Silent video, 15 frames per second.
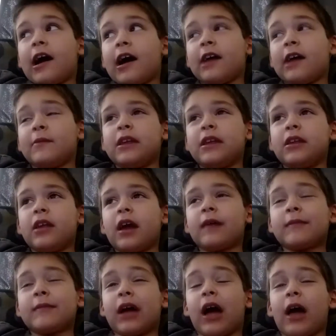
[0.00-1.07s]
I mean, yep,
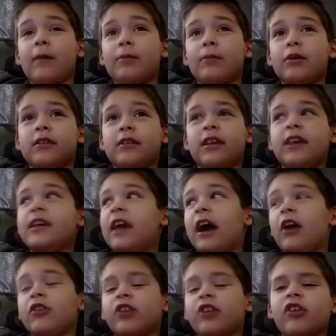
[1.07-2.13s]
I put
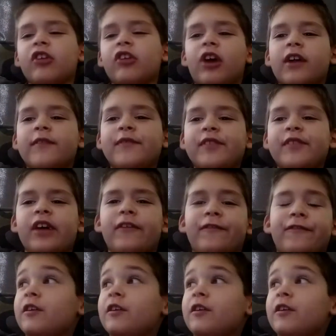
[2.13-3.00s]
decals on a lot of stuff,